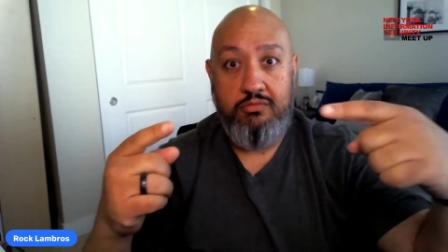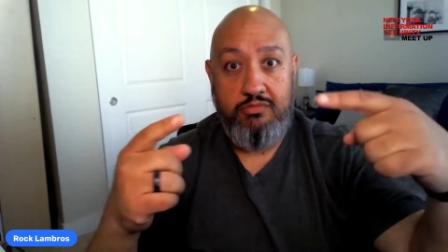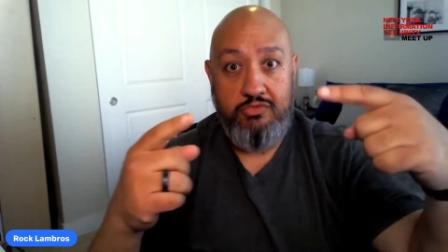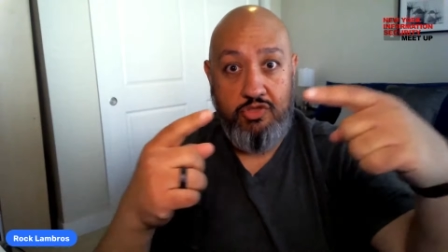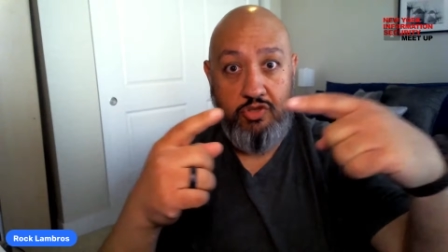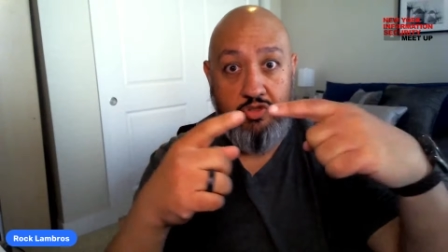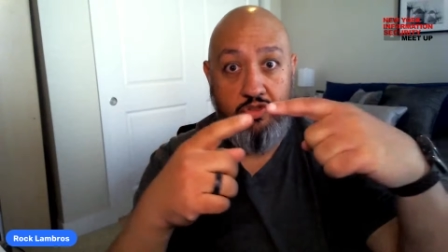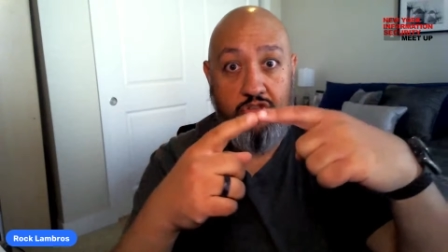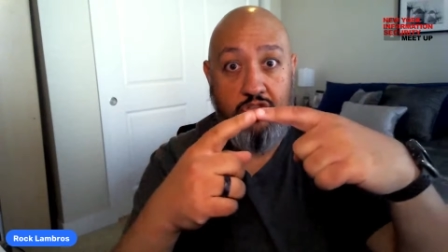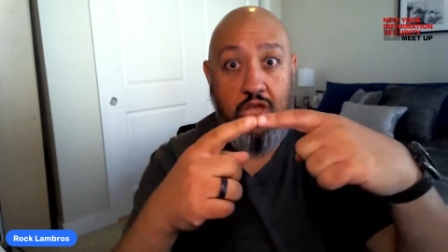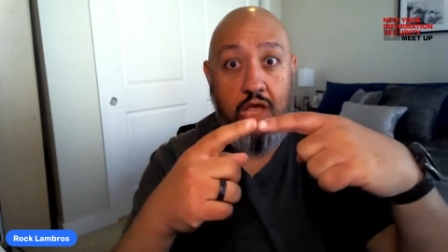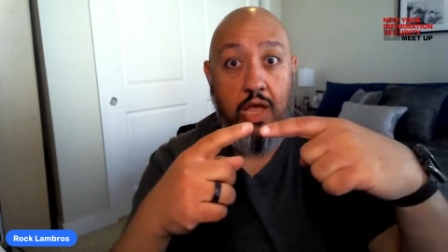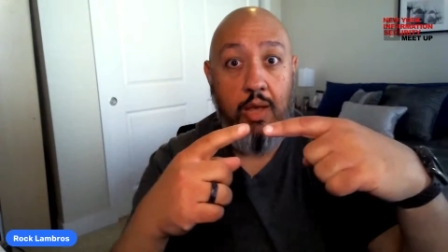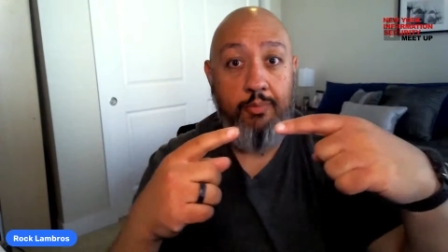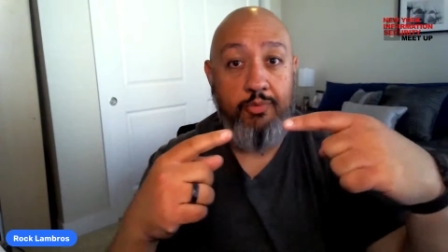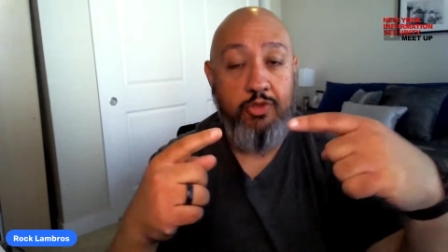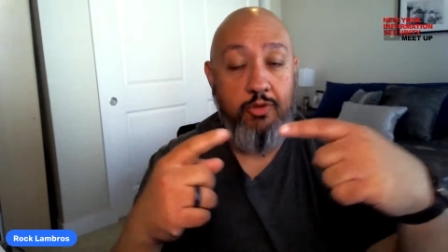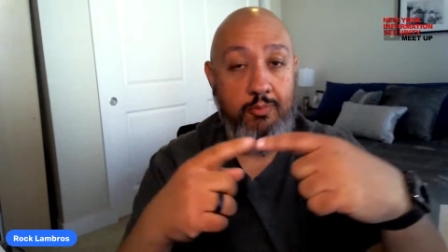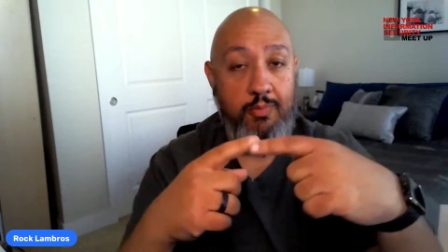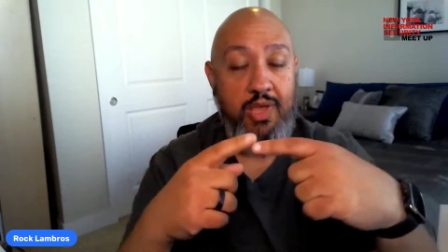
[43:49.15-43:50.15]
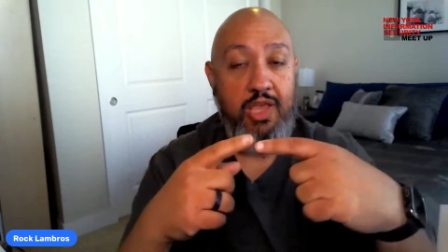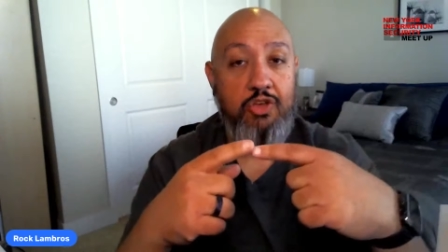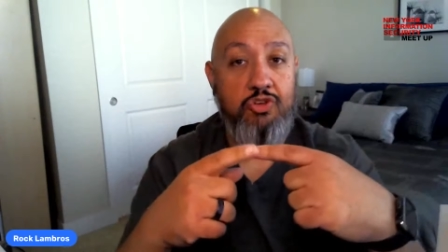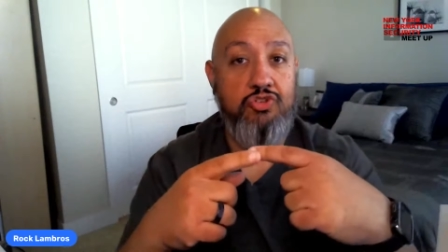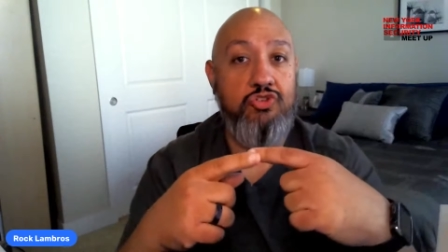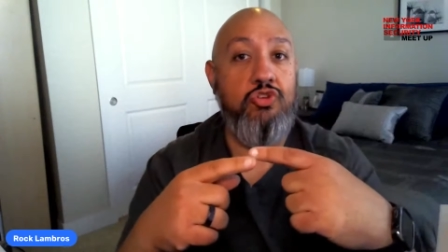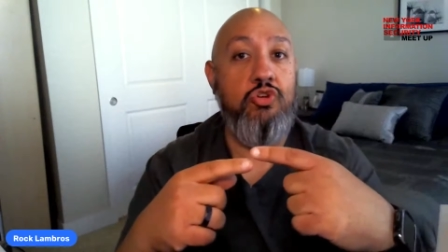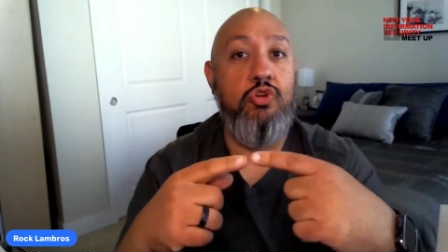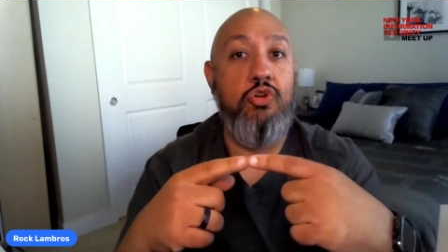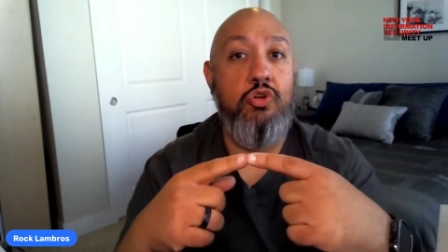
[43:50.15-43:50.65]
to the top to make
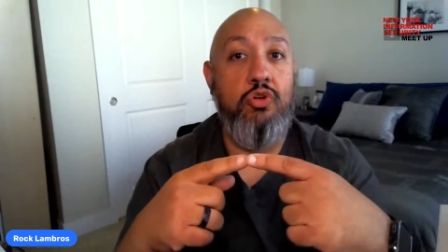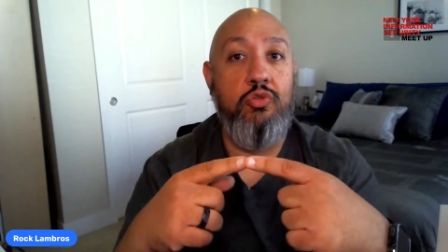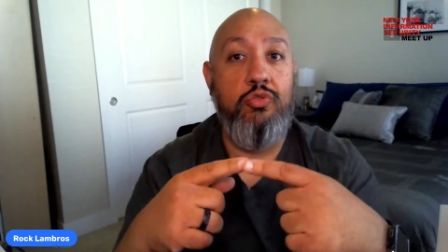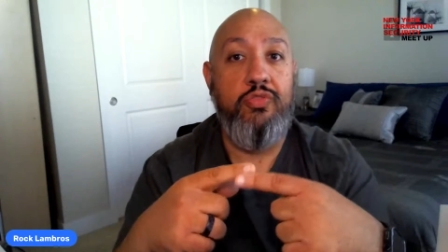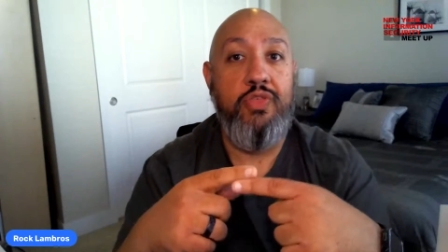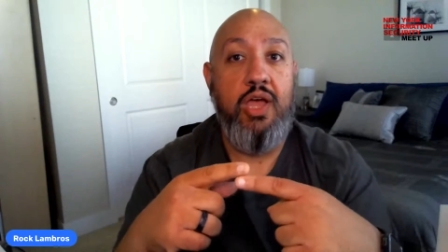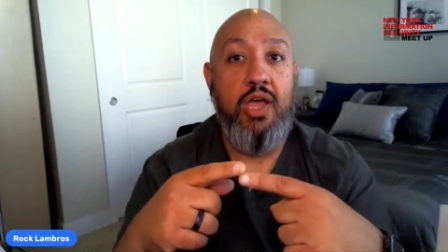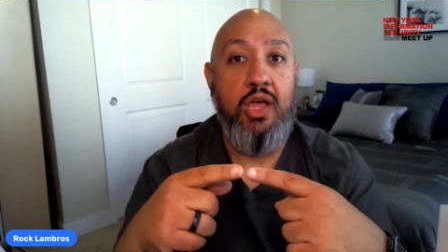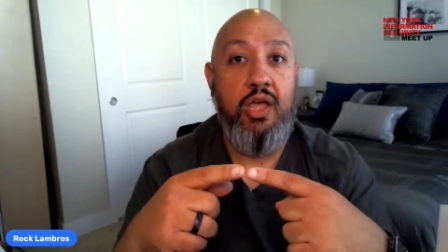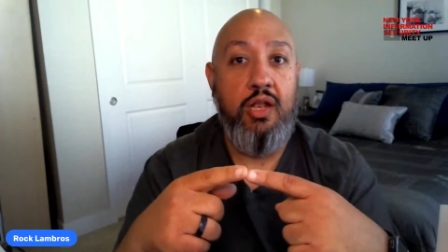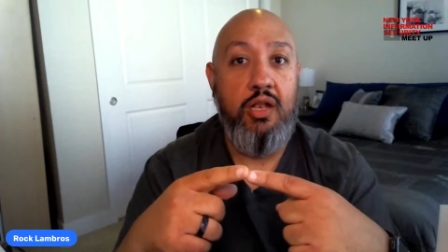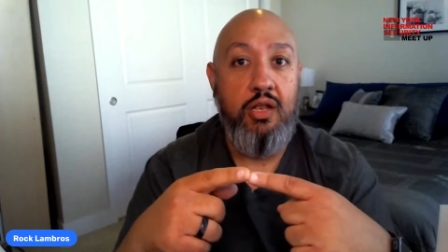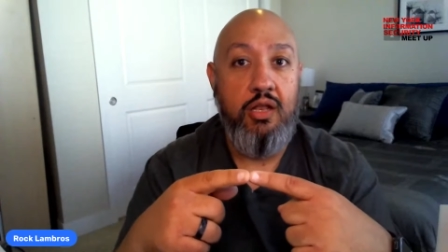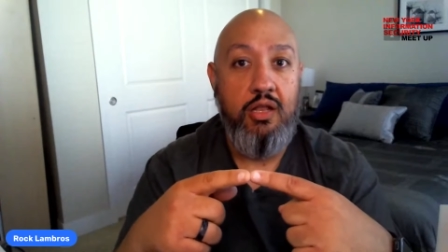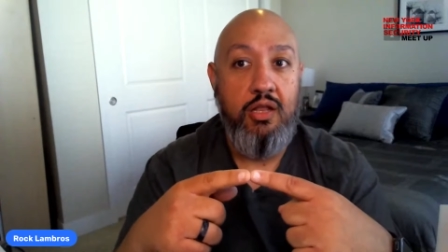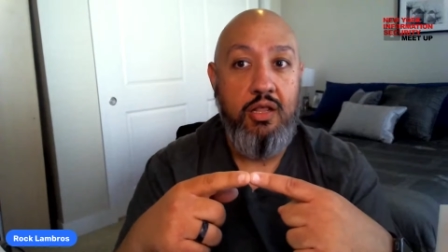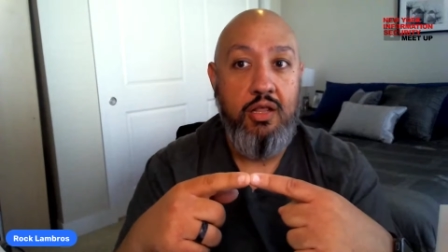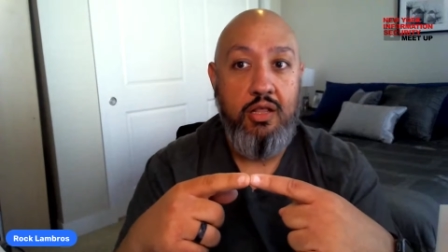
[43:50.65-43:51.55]
sure that